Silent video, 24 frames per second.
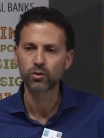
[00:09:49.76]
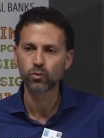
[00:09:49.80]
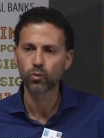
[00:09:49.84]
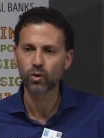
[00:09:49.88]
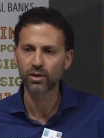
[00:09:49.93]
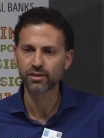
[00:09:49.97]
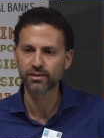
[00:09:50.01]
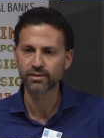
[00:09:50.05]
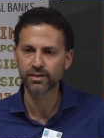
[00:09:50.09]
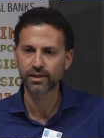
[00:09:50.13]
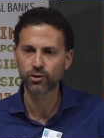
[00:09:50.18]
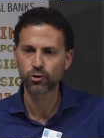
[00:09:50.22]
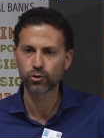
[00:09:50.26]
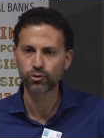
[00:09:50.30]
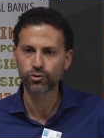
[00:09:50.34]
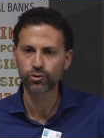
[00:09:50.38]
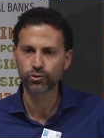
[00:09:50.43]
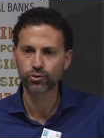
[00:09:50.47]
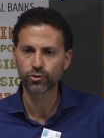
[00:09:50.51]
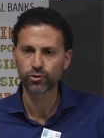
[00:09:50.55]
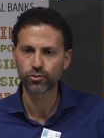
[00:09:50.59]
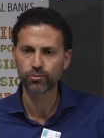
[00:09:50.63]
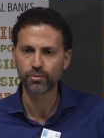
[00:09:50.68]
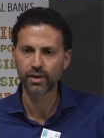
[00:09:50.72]
one stakeholder
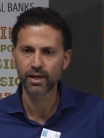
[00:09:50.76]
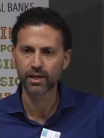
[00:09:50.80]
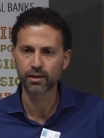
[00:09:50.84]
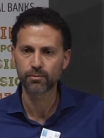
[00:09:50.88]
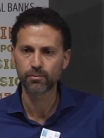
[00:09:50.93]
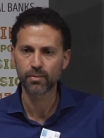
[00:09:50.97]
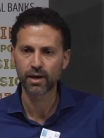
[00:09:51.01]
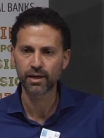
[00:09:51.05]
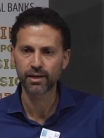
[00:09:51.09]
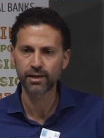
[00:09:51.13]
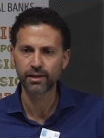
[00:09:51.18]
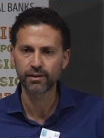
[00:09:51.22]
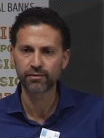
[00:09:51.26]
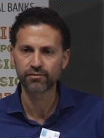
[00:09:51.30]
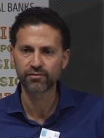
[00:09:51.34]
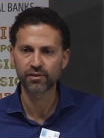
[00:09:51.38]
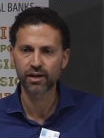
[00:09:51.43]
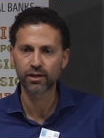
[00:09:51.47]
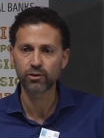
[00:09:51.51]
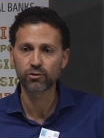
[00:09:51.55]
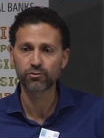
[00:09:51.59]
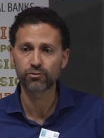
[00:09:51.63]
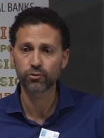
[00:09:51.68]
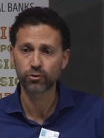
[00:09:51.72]
could make money,
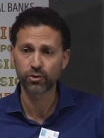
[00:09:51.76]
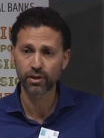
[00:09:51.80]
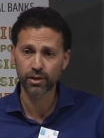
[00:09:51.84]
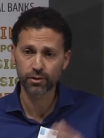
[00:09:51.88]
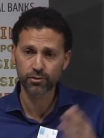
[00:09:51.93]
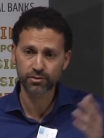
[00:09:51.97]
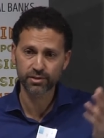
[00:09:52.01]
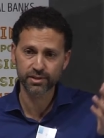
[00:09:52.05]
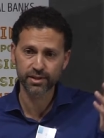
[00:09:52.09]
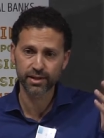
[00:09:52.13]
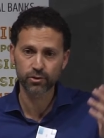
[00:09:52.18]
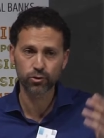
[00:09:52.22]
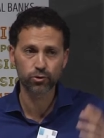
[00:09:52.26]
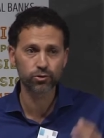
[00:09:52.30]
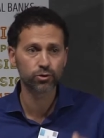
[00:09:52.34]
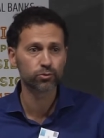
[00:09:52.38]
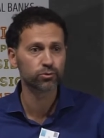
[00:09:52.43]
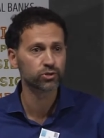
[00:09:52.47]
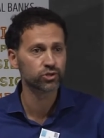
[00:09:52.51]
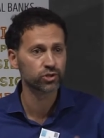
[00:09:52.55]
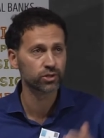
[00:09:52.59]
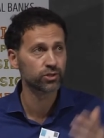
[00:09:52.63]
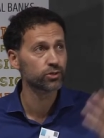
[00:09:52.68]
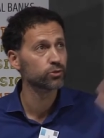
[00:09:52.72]
value for another stakeholder,
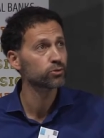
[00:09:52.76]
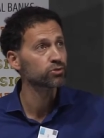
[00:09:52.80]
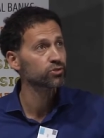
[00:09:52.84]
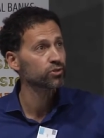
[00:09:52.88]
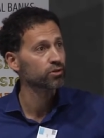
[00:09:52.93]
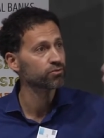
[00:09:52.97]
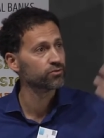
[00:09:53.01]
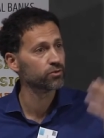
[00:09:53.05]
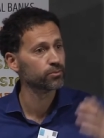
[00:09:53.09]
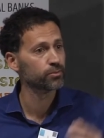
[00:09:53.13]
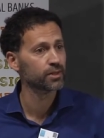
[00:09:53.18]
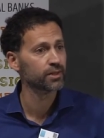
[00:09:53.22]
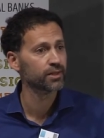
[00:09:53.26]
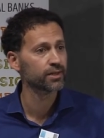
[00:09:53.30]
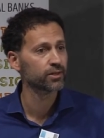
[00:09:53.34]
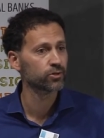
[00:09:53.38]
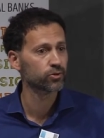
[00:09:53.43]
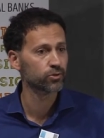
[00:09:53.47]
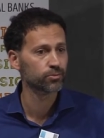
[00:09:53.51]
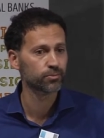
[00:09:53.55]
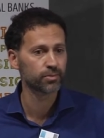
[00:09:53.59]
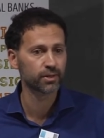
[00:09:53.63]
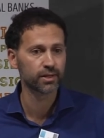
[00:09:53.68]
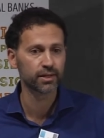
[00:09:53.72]
which a user of a building
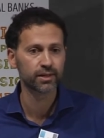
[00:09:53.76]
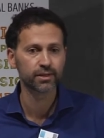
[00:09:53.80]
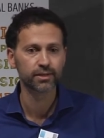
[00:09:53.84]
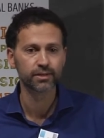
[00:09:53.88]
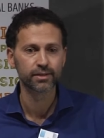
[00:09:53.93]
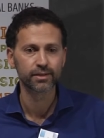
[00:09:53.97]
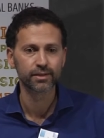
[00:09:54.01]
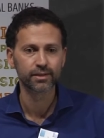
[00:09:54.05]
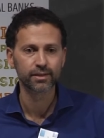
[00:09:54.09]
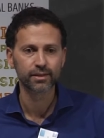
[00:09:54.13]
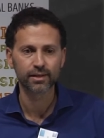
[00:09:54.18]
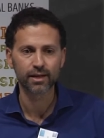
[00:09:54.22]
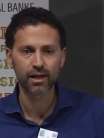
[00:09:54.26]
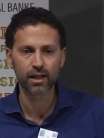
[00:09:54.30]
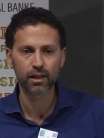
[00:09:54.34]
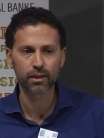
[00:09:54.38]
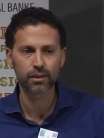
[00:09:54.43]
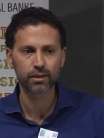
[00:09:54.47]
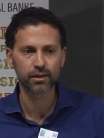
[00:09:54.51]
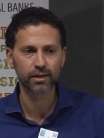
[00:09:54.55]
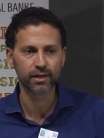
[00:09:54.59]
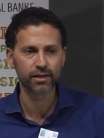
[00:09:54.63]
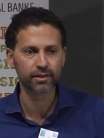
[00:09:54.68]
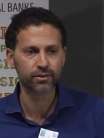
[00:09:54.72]
could be
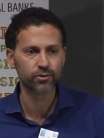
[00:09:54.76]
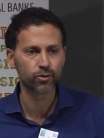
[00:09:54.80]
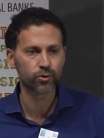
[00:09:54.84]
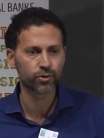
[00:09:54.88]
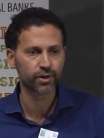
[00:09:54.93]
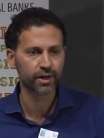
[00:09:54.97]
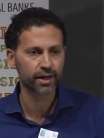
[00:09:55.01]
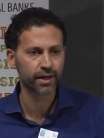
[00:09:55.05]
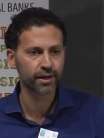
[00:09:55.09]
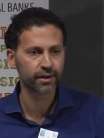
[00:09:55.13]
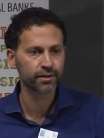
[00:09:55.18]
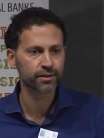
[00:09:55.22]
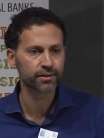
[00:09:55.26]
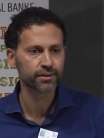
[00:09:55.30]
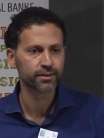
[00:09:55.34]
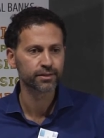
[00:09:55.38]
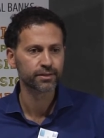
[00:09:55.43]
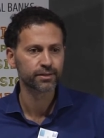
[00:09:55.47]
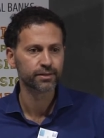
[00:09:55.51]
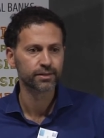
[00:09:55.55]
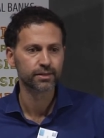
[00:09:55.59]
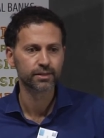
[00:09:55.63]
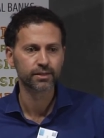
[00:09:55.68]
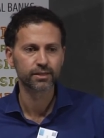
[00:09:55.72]
healthy indoor air.
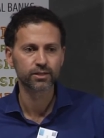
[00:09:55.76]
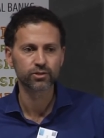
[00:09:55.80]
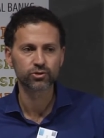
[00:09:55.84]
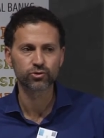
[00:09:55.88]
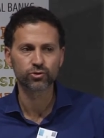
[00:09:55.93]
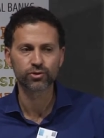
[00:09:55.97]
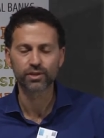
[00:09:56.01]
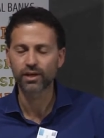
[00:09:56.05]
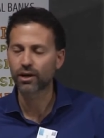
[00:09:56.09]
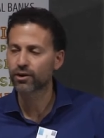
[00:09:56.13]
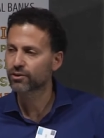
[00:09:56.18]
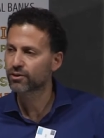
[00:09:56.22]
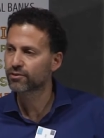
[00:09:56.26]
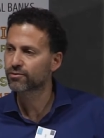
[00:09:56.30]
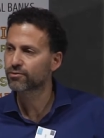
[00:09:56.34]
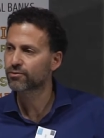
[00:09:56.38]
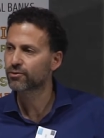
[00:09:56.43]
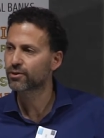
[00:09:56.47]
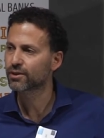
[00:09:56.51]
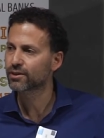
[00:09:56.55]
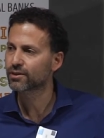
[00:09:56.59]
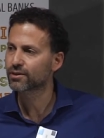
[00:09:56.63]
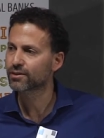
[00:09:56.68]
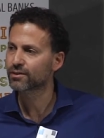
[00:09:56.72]
So there are
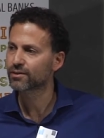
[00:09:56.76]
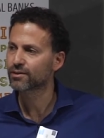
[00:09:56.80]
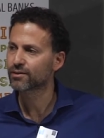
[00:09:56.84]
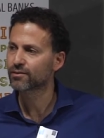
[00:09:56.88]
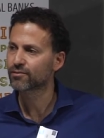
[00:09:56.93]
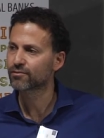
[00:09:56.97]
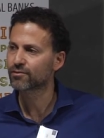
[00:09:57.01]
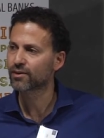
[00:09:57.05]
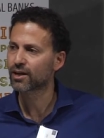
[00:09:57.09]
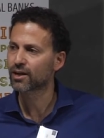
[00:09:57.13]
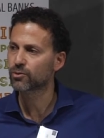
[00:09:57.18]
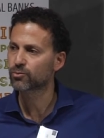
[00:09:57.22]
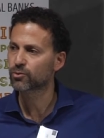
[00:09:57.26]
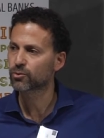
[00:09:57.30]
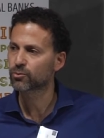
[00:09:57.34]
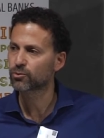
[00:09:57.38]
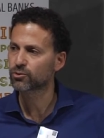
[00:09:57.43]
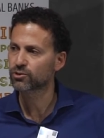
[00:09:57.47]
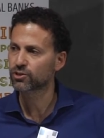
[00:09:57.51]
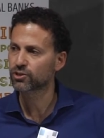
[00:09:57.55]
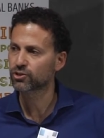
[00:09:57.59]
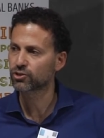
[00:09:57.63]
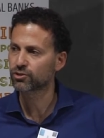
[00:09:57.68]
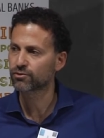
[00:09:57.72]
different value
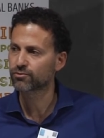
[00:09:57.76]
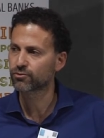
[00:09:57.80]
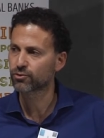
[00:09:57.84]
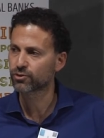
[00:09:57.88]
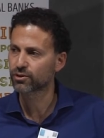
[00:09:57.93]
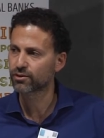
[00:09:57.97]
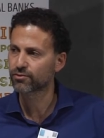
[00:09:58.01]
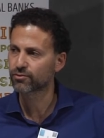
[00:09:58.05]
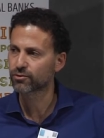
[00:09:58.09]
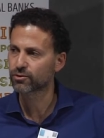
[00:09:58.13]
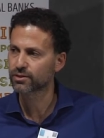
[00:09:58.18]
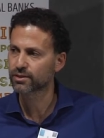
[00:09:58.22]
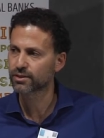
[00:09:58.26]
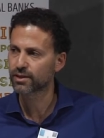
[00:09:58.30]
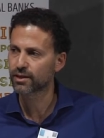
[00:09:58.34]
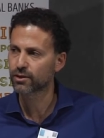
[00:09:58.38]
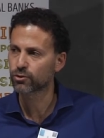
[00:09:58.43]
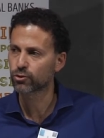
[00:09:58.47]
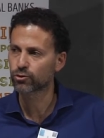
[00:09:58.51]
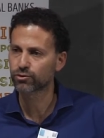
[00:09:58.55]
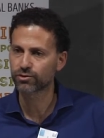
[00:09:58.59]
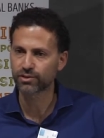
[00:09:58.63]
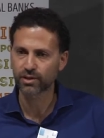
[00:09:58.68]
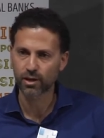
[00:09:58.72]
proposition for different
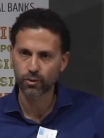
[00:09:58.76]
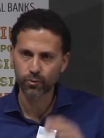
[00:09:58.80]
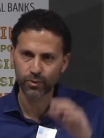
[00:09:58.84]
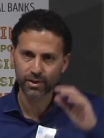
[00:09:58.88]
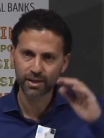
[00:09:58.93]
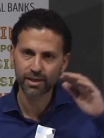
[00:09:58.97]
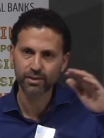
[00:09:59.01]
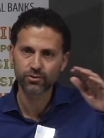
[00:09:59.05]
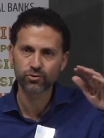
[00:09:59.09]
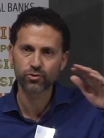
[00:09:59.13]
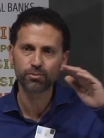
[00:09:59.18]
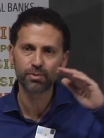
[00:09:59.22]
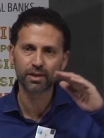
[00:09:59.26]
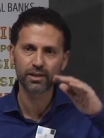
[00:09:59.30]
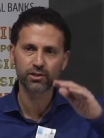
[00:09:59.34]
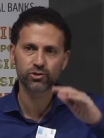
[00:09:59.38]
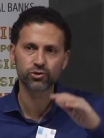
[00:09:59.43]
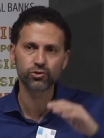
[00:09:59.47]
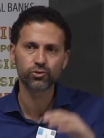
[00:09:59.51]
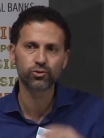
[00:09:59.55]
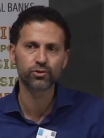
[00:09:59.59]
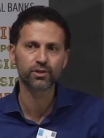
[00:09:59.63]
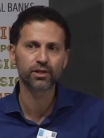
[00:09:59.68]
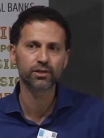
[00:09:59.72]
stakeholders, and we need to make
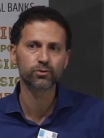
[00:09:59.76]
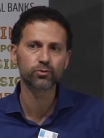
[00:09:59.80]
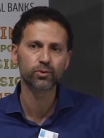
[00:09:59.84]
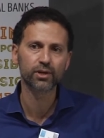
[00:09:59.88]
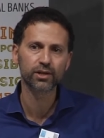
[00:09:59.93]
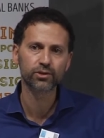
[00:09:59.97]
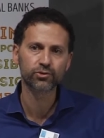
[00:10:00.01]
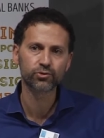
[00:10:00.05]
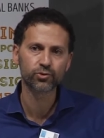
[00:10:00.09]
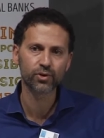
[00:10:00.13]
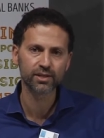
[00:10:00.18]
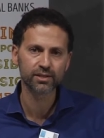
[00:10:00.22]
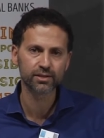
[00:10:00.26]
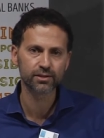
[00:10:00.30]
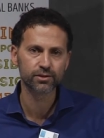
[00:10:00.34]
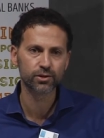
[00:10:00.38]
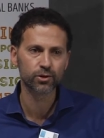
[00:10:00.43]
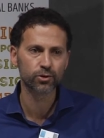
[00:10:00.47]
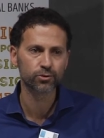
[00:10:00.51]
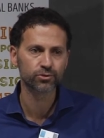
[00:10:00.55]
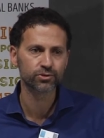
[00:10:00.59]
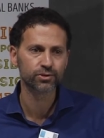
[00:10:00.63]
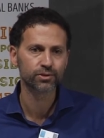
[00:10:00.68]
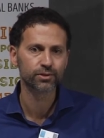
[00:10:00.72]
sure that we address
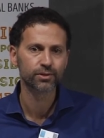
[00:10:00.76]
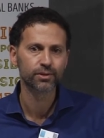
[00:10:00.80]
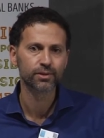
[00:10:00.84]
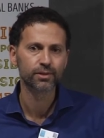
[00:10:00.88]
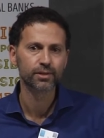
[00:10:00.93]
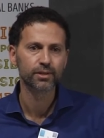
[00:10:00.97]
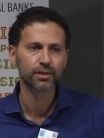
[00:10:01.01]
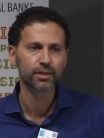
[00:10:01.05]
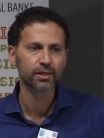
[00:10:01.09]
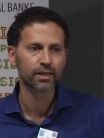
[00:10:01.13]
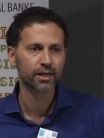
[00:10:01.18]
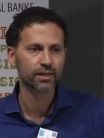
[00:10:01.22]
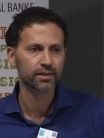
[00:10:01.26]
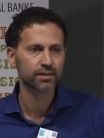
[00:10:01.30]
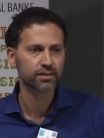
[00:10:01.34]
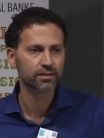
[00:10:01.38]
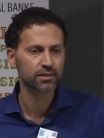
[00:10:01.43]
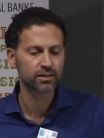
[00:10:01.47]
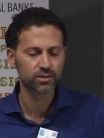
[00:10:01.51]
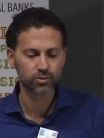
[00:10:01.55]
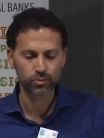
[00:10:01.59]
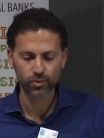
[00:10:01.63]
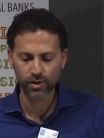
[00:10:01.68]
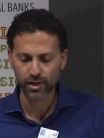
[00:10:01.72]
those. And this
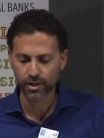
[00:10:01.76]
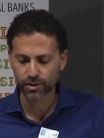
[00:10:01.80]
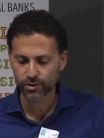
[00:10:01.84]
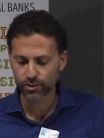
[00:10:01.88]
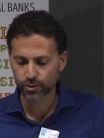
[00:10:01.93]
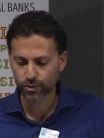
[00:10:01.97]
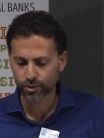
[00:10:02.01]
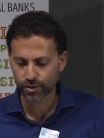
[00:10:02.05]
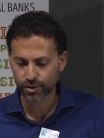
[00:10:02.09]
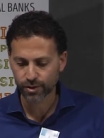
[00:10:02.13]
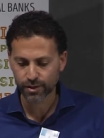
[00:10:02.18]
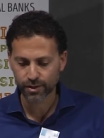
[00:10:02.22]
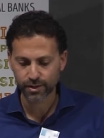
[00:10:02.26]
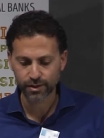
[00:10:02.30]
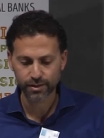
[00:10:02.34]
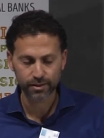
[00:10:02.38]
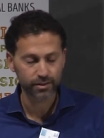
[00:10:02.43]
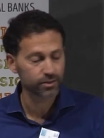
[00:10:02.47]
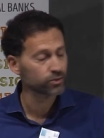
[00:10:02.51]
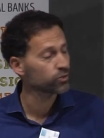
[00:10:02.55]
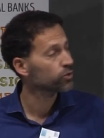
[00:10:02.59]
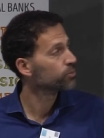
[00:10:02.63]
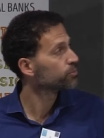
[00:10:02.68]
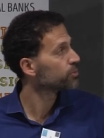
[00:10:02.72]
is where your, uh,
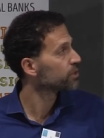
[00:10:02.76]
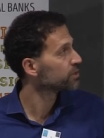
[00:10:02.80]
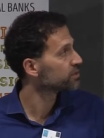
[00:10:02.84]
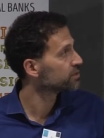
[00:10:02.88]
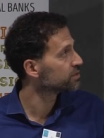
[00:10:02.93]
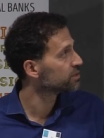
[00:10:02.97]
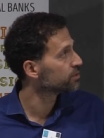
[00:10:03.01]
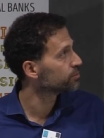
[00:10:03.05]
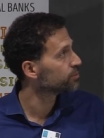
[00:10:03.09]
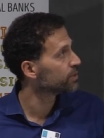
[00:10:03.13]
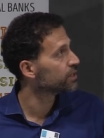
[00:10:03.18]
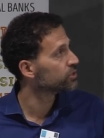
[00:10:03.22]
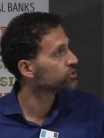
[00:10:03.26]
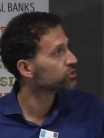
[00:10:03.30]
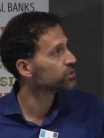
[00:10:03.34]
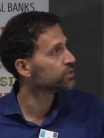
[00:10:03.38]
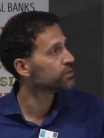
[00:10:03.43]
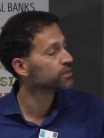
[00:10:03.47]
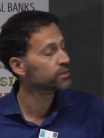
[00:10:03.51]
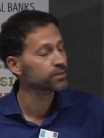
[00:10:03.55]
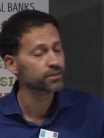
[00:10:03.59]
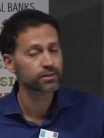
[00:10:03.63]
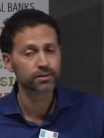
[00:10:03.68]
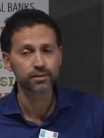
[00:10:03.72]
your
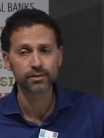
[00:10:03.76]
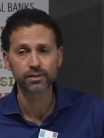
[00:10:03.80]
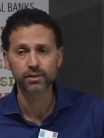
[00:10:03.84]
participation